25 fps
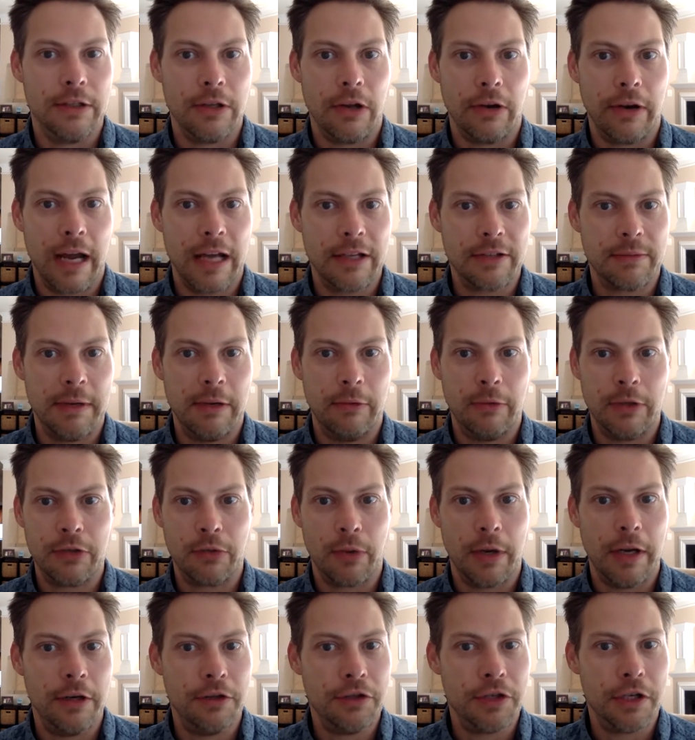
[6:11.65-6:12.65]
don't ask me which
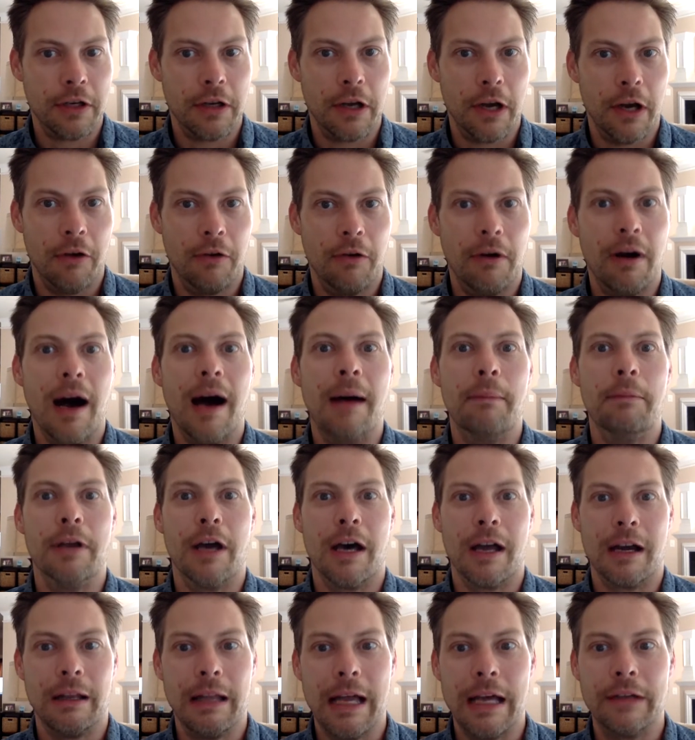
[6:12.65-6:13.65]
way you should go. I'm
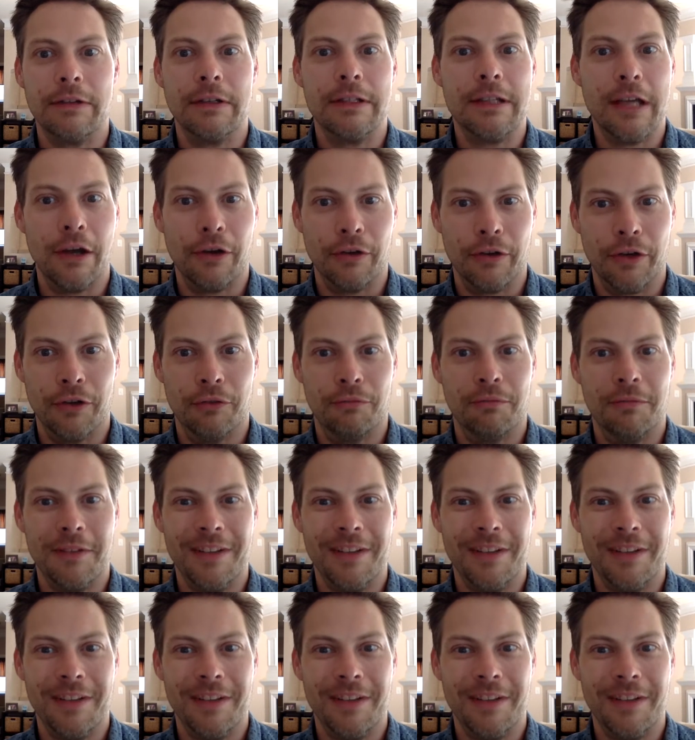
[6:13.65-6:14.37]
not allowed to tell you